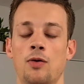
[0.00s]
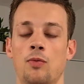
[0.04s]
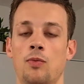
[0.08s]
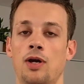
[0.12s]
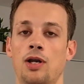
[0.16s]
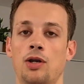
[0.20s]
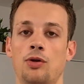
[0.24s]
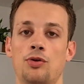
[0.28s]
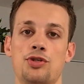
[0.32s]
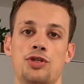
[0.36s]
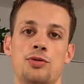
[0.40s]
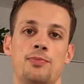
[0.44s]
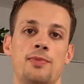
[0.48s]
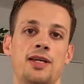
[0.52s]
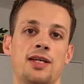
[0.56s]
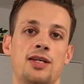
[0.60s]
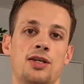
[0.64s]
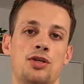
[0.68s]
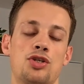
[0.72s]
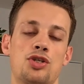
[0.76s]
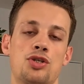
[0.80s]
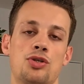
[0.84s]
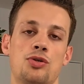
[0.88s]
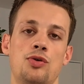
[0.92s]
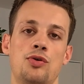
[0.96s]
while also
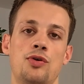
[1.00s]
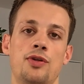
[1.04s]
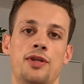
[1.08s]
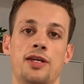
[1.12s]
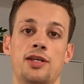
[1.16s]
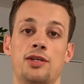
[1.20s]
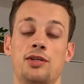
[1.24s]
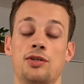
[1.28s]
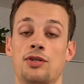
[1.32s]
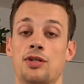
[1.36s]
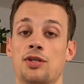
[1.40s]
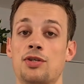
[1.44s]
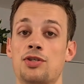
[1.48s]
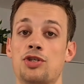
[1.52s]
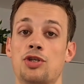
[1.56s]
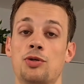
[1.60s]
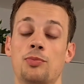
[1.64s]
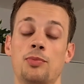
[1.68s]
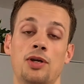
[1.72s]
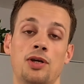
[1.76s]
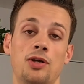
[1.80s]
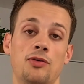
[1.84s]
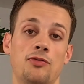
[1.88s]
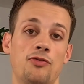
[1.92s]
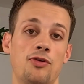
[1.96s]
making sure that you're
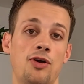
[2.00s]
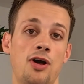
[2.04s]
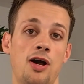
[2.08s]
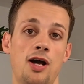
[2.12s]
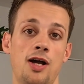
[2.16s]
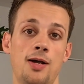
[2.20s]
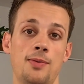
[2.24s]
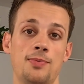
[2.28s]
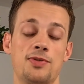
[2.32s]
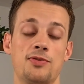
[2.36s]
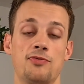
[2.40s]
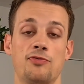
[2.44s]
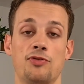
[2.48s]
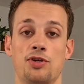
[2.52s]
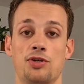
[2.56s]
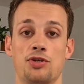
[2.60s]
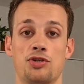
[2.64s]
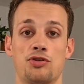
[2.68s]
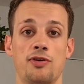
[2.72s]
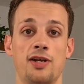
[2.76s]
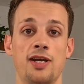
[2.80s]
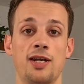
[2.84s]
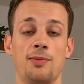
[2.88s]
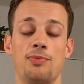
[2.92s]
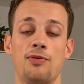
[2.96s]
consuming enough carbs for
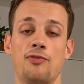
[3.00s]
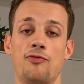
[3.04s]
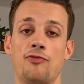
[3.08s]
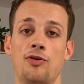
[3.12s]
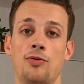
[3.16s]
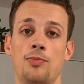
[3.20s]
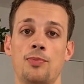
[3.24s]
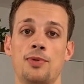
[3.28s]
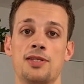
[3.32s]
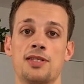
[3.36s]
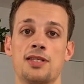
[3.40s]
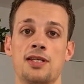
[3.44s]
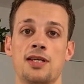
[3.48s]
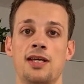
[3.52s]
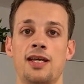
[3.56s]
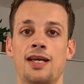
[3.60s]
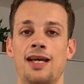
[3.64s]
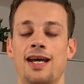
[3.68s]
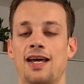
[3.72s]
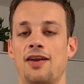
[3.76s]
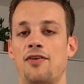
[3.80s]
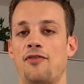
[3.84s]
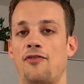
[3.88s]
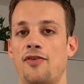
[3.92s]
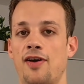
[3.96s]
your training performance
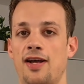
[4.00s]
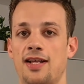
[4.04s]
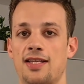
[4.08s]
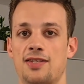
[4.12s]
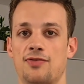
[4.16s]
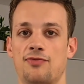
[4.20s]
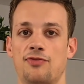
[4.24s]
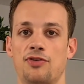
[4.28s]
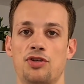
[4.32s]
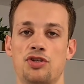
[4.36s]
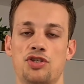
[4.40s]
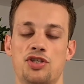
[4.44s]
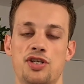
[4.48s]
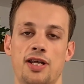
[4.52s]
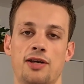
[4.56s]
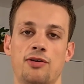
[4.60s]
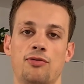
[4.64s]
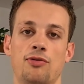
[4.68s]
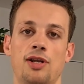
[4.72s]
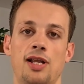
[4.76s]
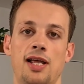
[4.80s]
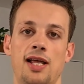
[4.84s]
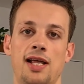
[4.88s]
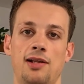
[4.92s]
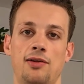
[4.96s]
and fats for your
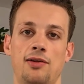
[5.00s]
general